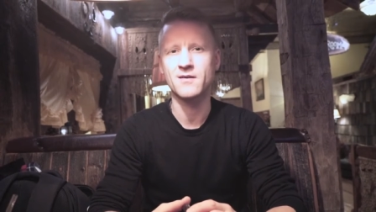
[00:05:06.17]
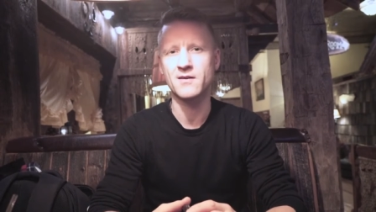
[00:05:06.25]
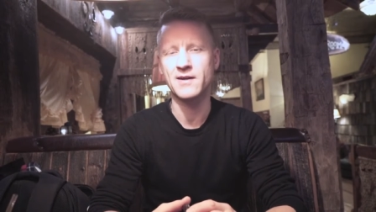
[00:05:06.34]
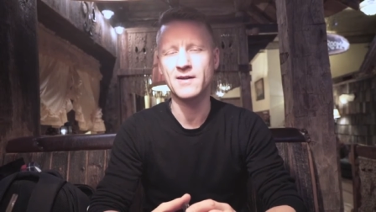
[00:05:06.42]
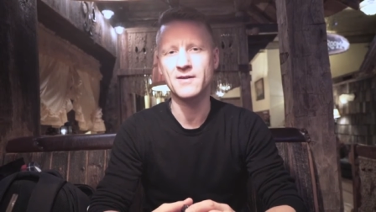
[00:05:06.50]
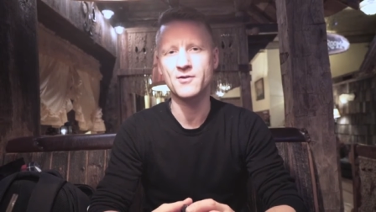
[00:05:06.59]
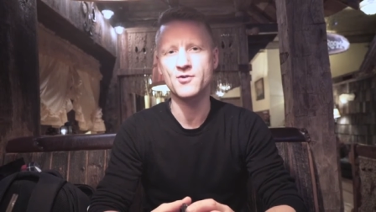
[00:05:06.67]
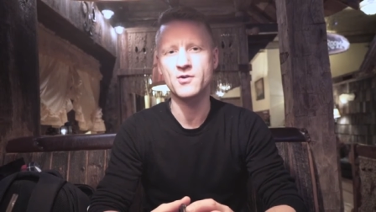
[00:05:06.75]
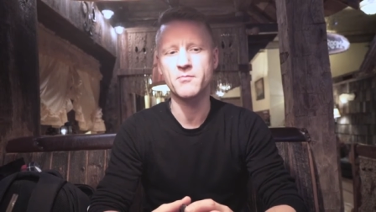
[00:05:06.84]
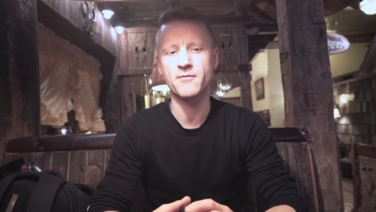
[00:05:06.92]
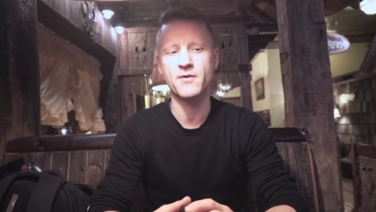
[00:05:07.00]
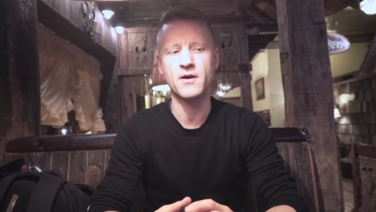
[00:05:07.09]
getting into
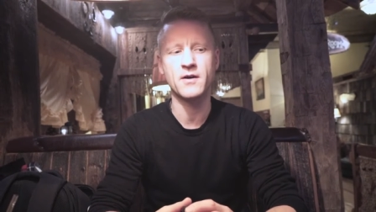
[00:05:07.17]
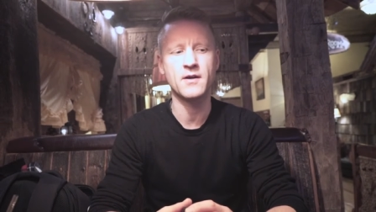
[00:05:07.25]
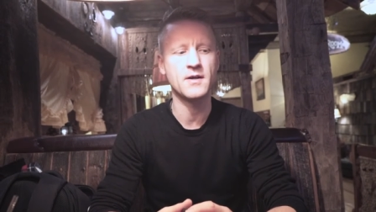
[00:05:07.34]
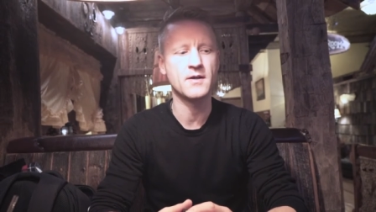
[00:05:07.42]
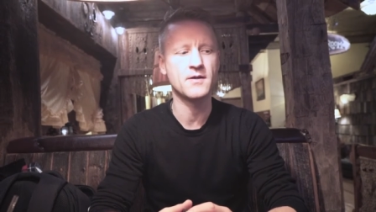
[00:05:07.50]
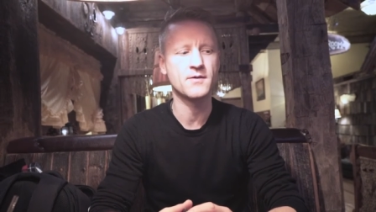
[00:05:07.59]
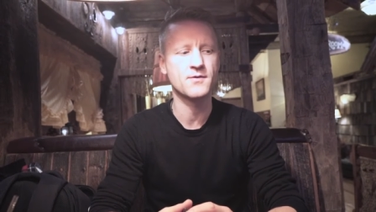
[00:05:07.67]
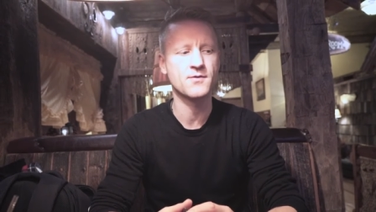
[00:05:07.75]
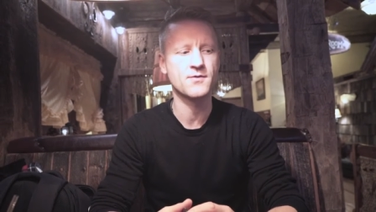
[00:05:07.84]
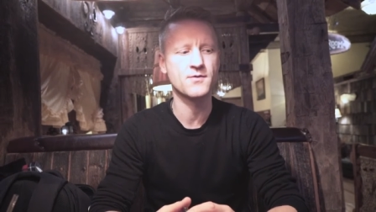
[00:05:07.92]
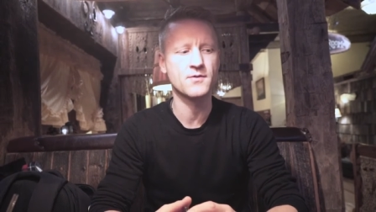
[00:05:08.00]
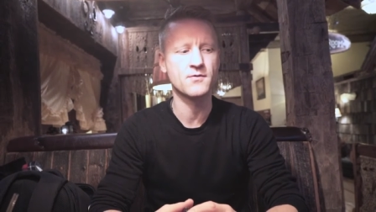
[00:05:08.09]
Shopify
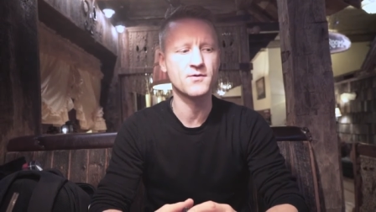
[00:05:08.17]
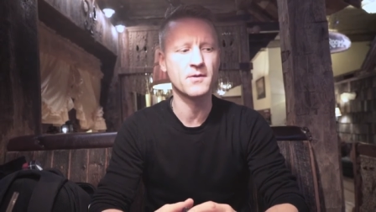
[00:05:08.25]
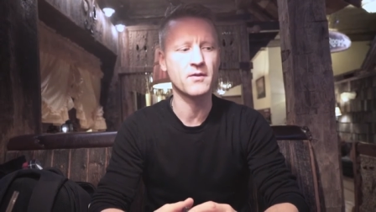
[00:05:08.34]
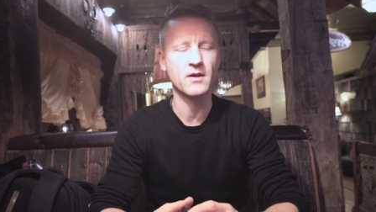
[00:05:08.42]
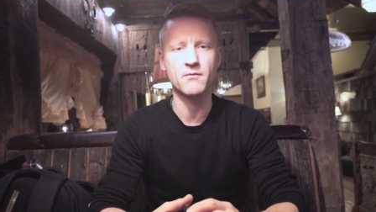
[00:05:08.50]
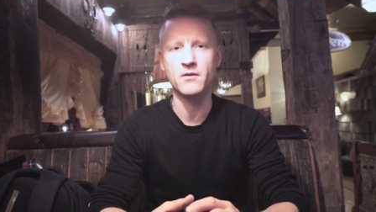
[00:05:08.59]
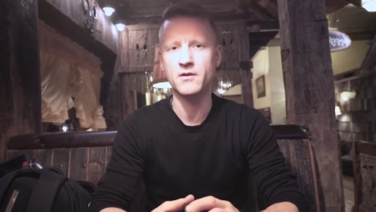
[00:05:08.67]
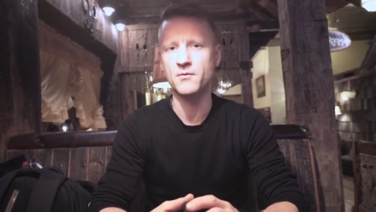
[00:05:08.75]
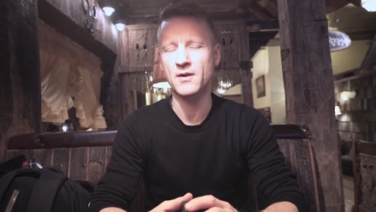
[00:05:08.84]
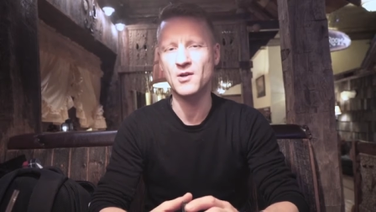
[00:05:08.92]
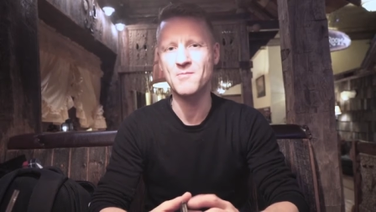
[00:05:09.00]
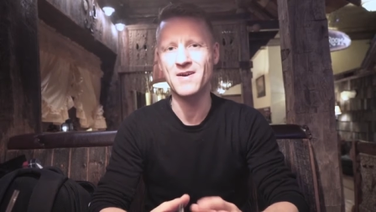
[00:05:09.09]
is something I really
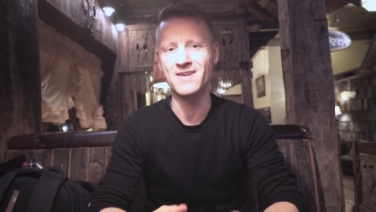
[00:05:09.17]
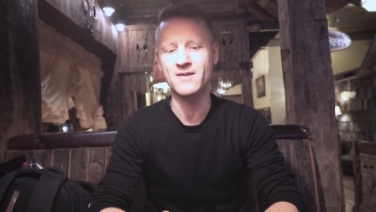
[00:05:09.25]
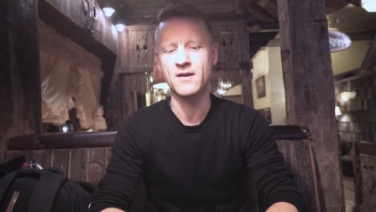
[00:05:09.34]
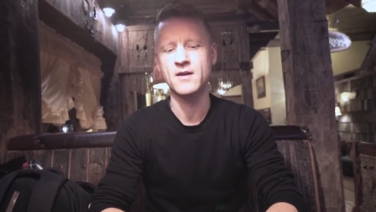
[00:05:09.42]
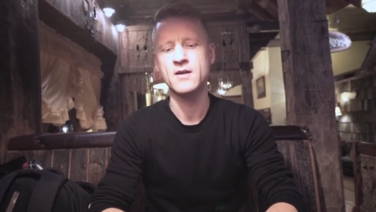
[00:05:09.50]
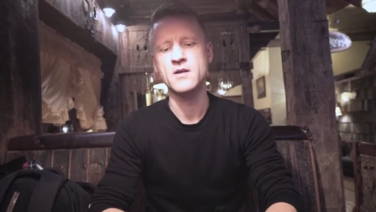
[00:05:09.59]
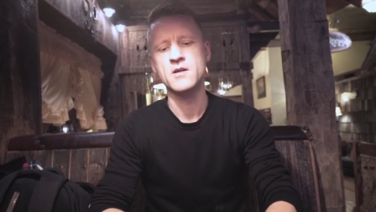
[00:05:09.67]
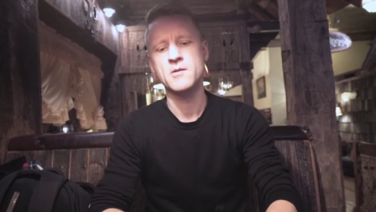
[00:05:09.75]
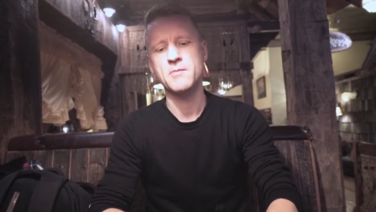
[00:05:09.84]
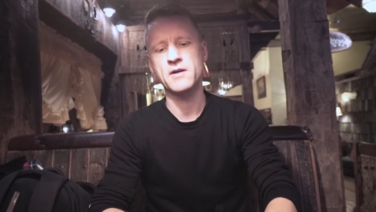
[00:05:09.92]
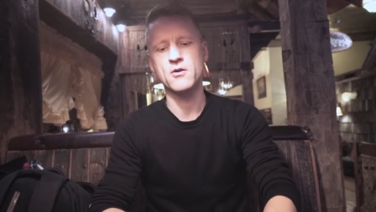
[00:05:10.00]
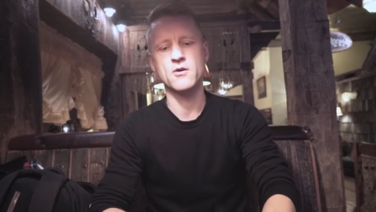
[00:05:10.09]
recommend,
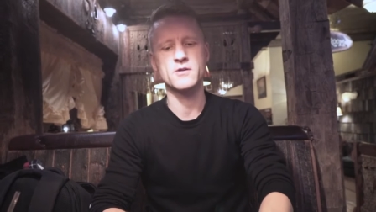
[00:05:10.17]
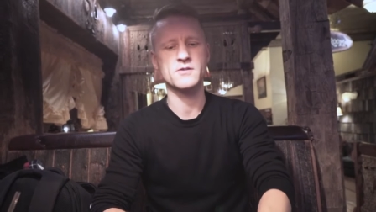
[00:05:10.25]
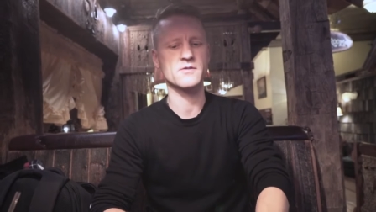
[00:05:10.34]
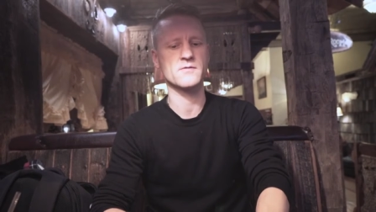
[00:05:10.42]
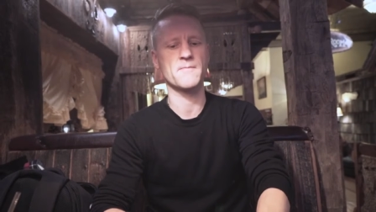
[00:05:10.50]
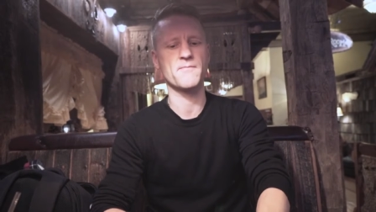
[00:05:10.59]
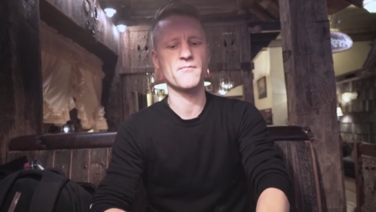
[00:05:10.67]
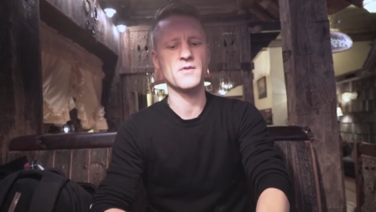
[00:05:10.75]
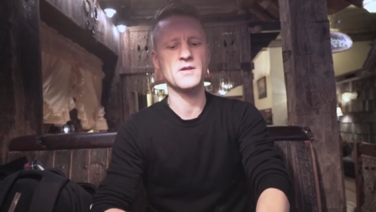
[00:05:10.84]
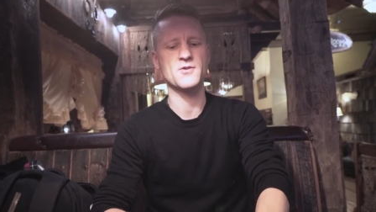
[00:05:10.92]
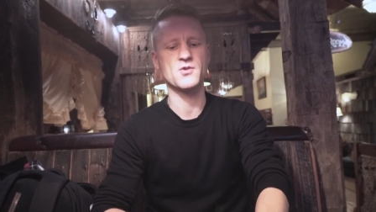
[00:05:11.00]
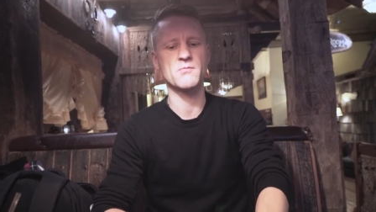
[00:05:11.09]
because
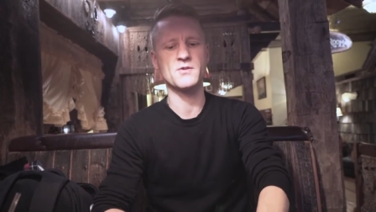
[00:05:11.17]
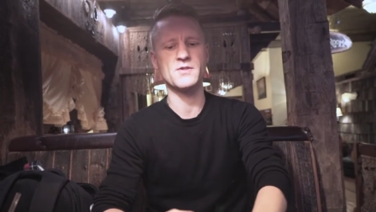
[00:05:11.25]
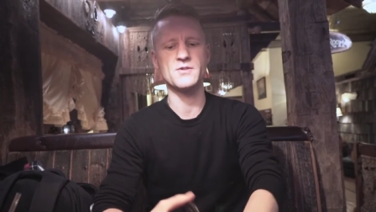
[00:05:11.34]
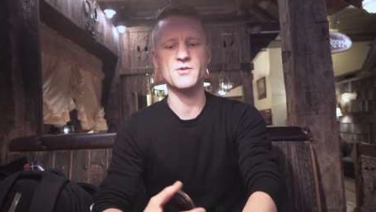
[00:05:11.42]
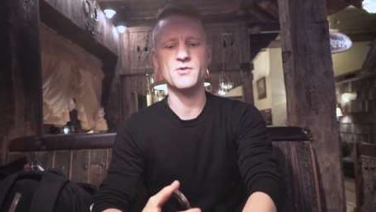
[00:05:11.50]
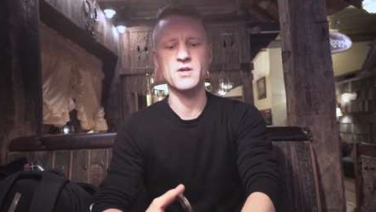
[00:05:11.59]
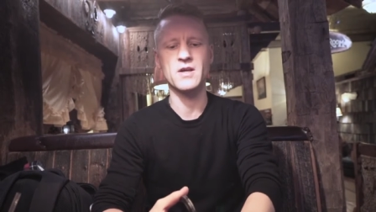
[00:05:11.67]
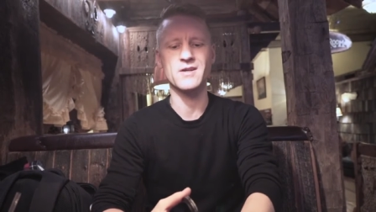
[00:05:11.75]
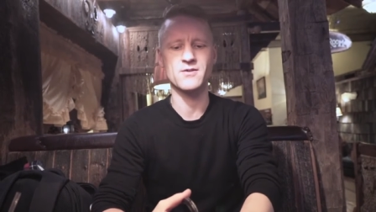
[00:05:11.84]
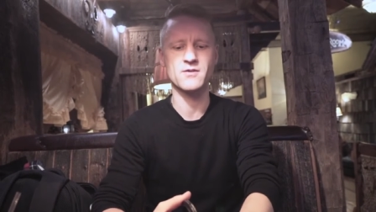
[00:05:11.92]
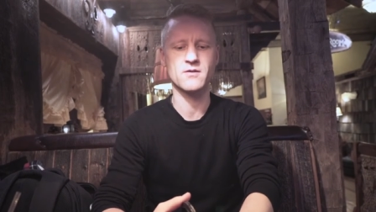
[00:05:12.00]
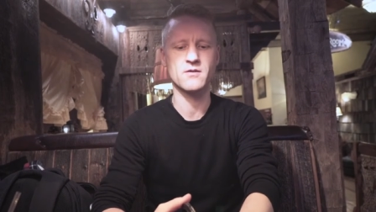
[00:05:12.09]
it's so much easier to
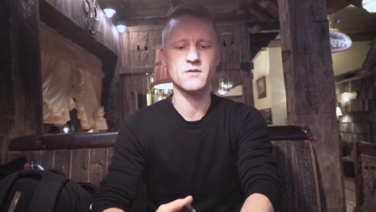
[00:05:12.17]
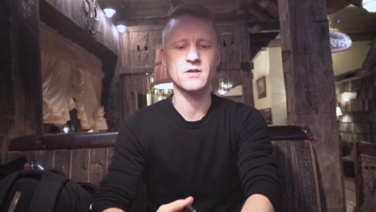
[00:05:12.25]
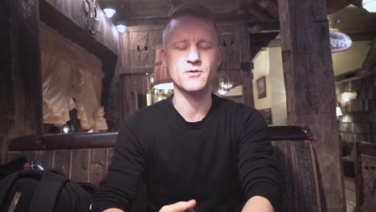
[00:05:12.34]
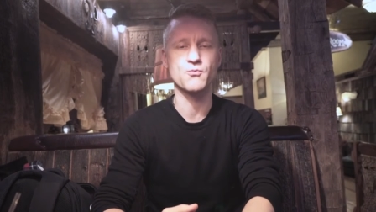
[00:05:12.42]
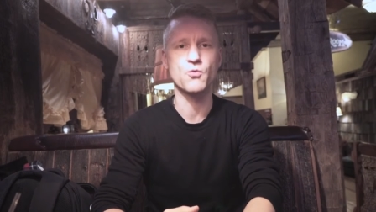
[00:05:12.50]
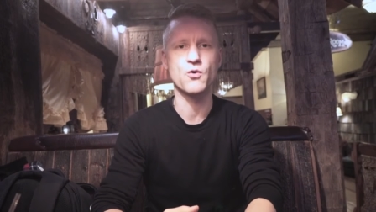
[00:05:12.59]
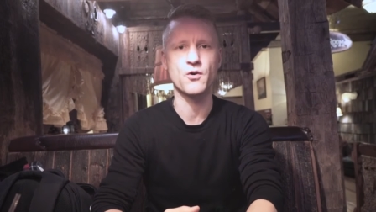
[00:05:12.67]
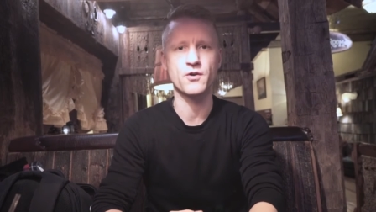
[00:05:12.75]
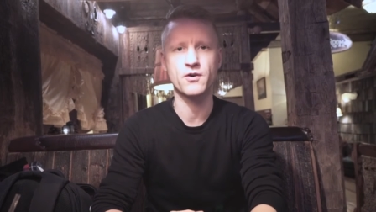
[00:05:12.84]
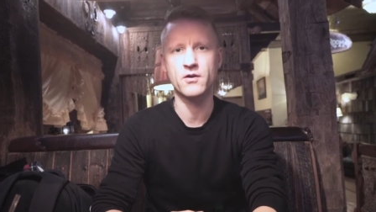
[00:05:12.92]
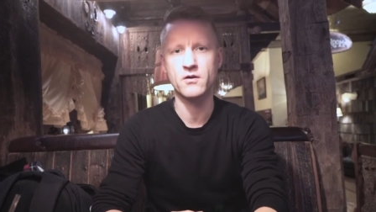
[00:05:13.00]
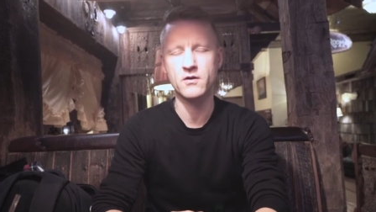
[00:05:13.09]
get work
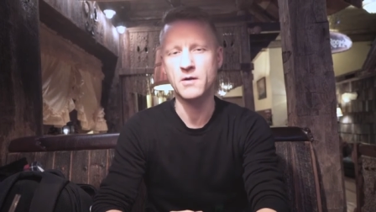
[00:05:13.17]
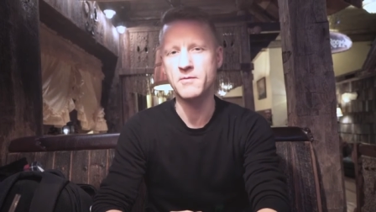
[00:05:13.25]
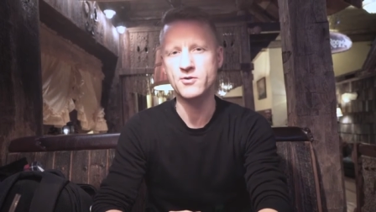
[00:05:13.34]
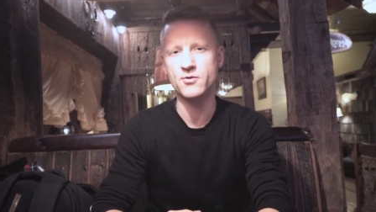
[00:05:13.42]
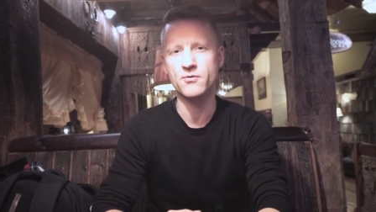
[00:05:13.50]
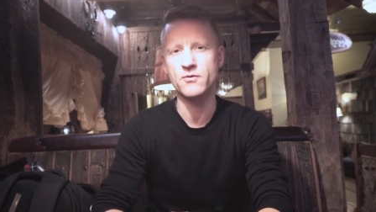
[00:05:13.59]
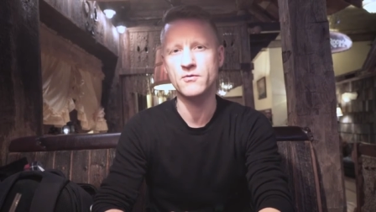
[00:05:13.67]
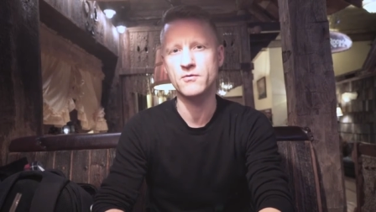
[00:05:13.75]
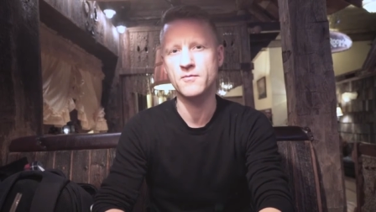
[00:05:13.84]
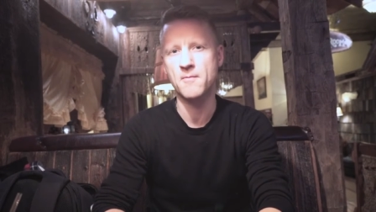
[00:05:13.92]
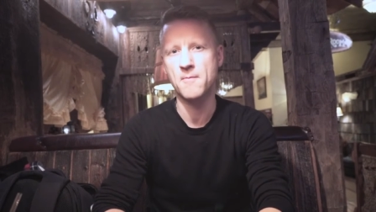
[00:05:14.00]
coming to you.